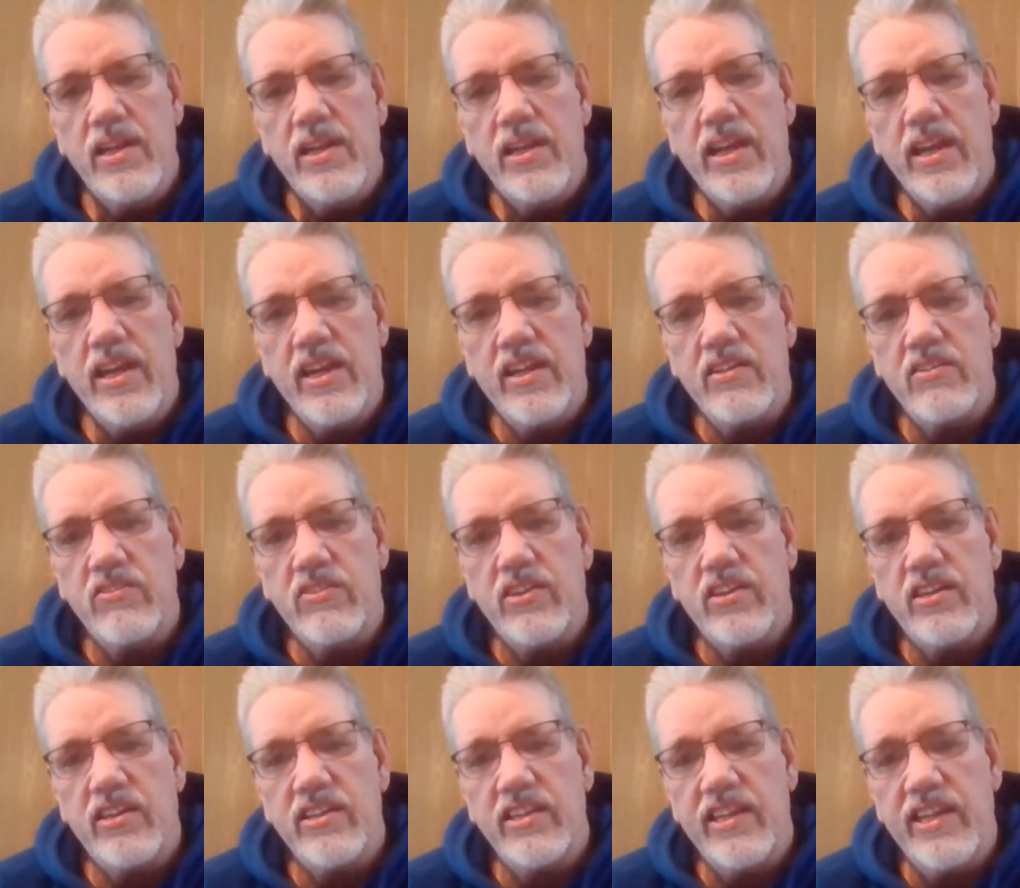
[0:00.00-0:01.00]
And
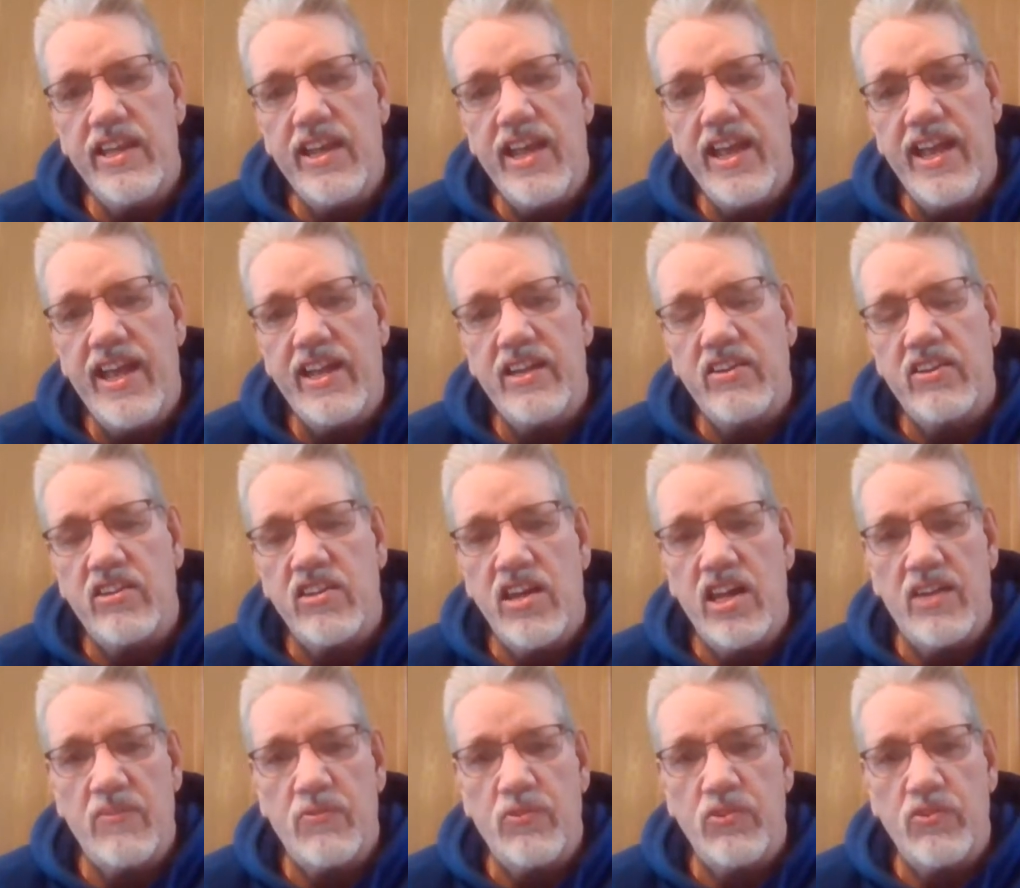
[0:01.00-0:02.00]
he had a
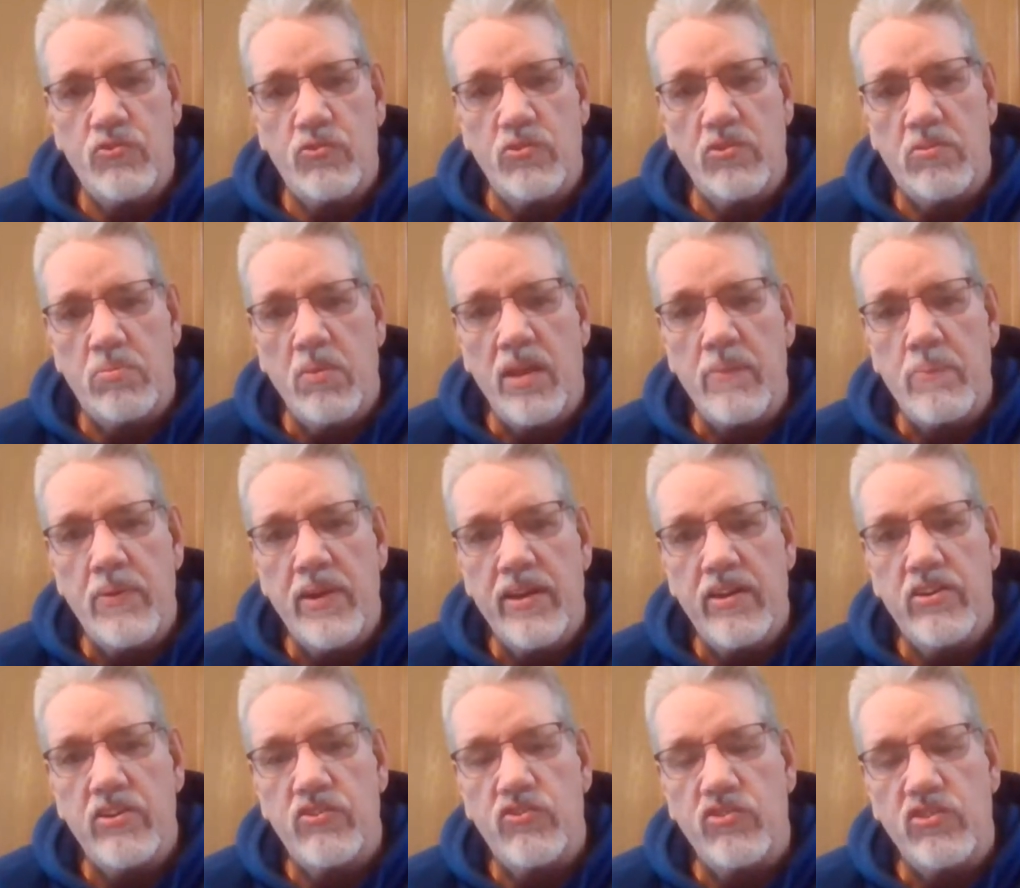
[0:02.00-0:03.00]
conference with my
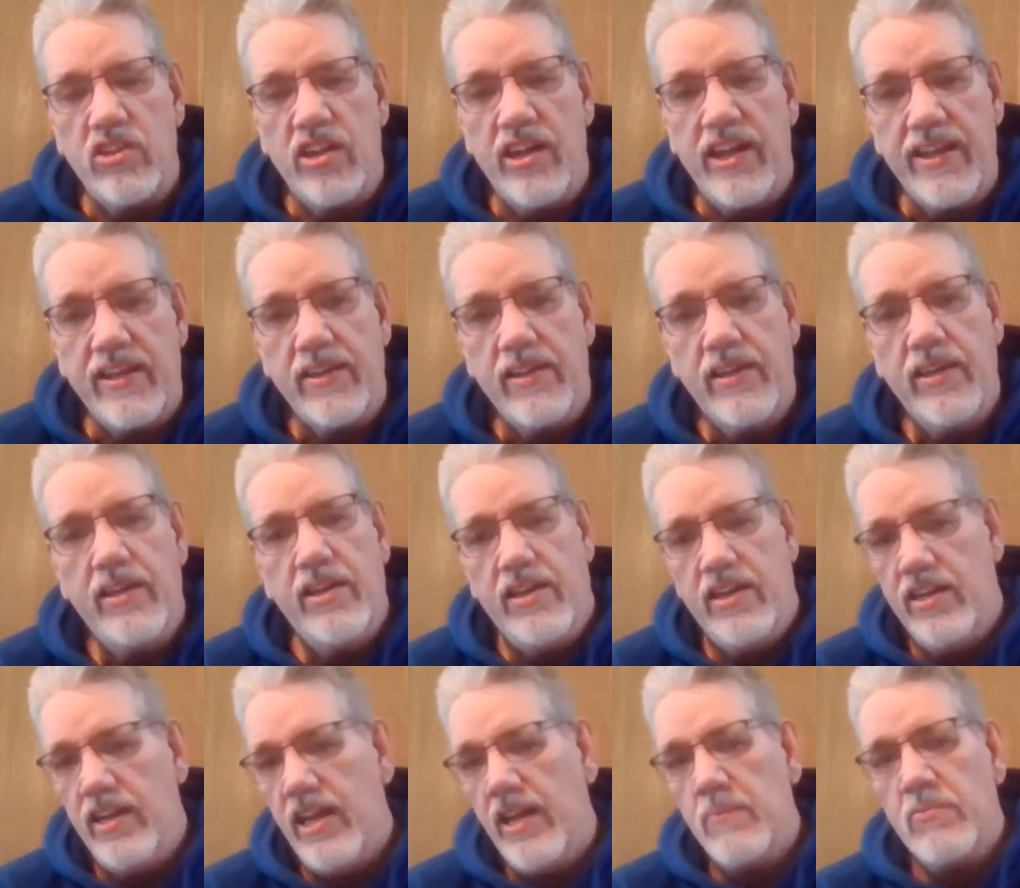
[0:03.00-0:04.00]
parents and I.
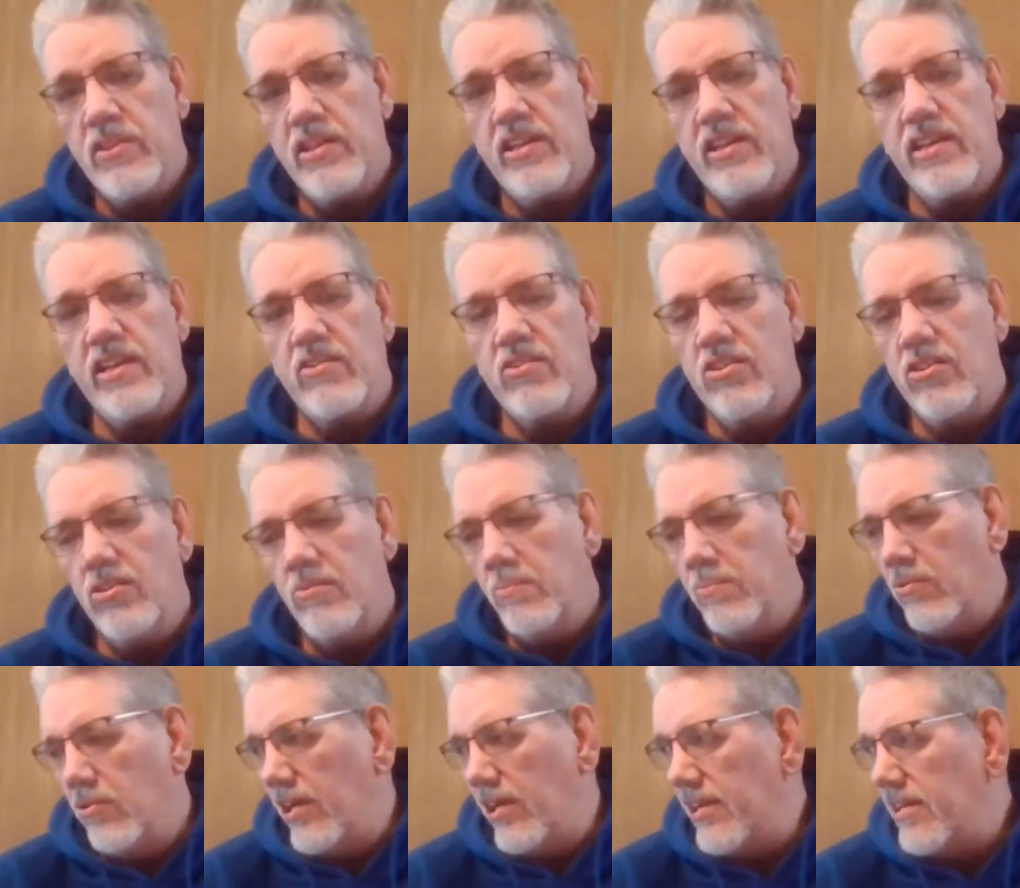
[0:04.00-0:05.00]
And I'm thinking, oh
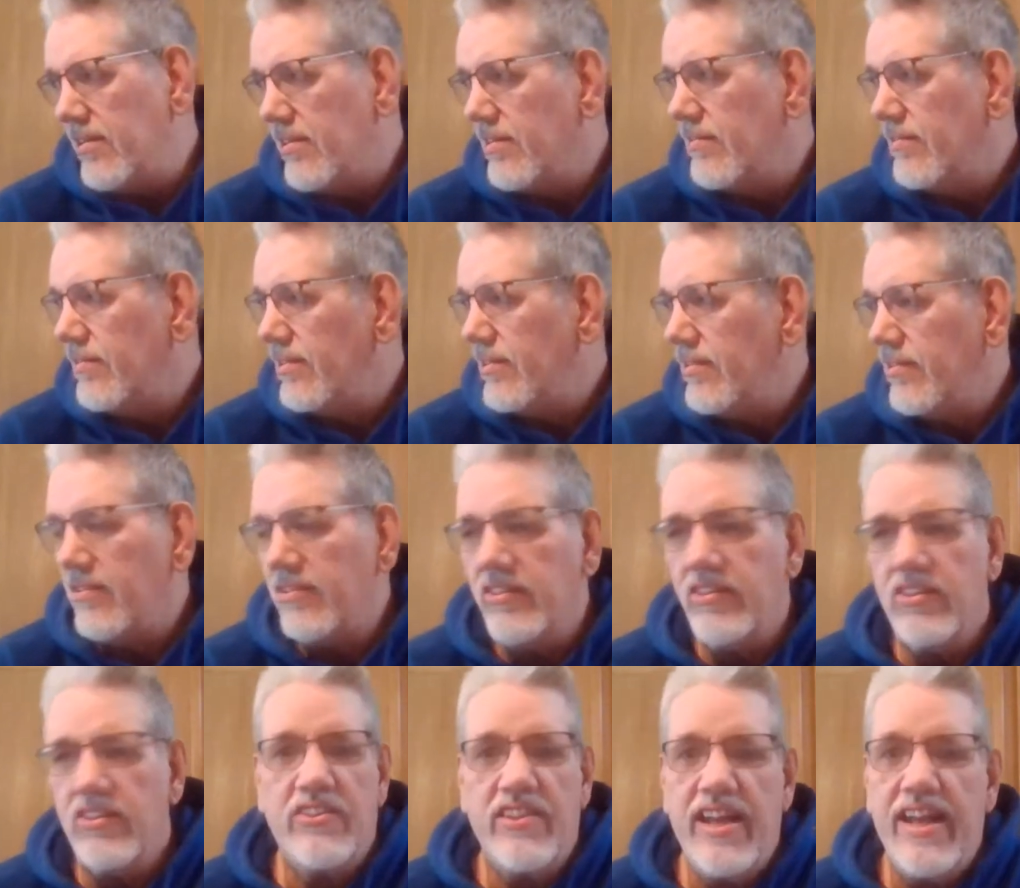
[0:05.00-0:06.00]
boy,
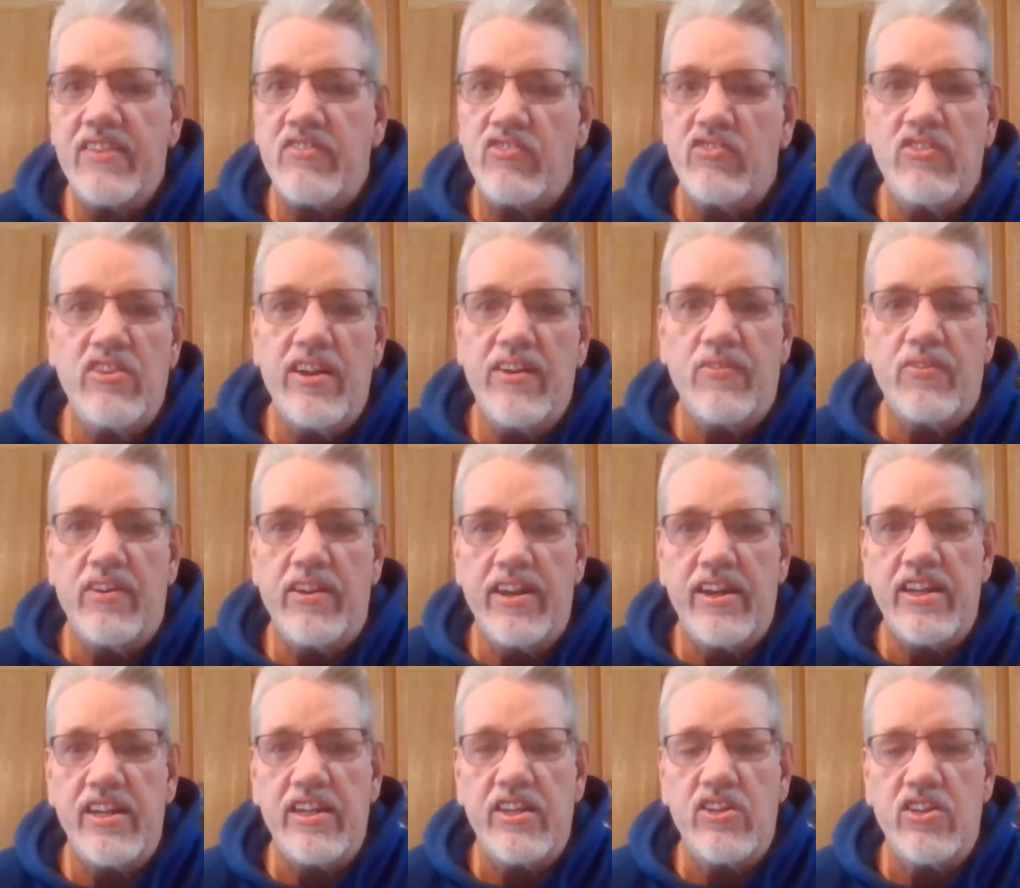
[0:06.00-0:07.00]
that's never
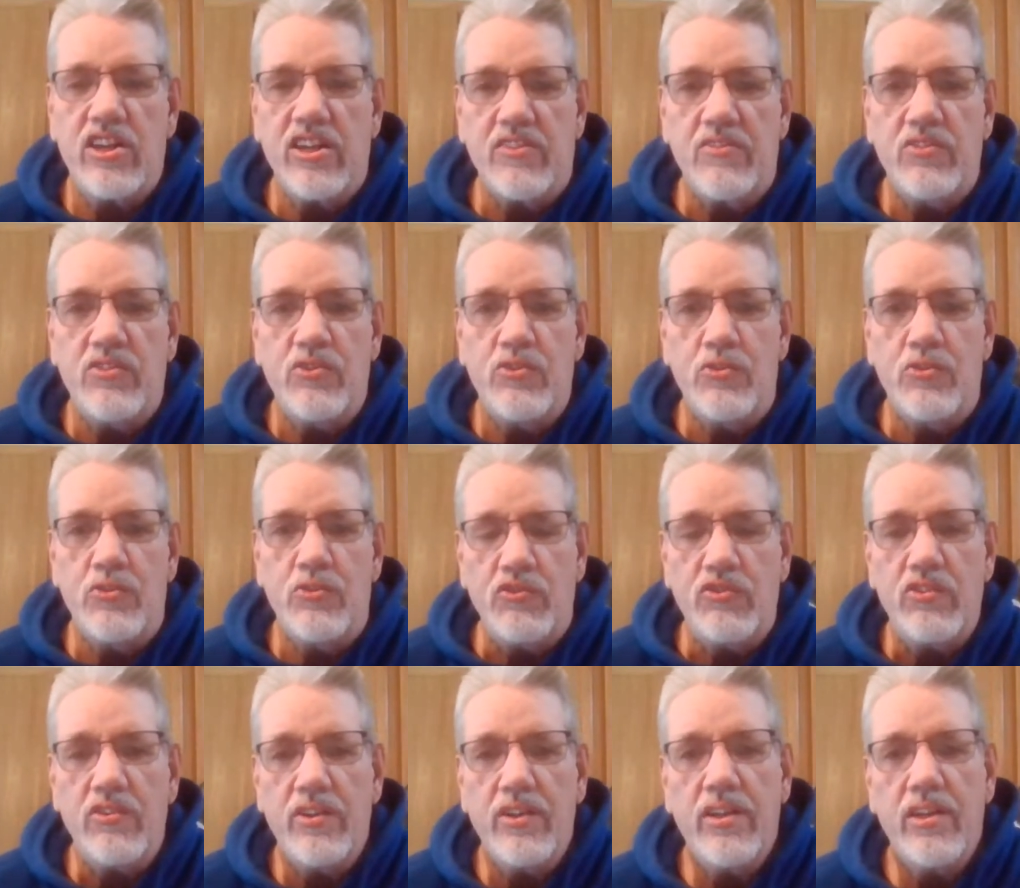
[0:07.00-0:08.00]
any good news.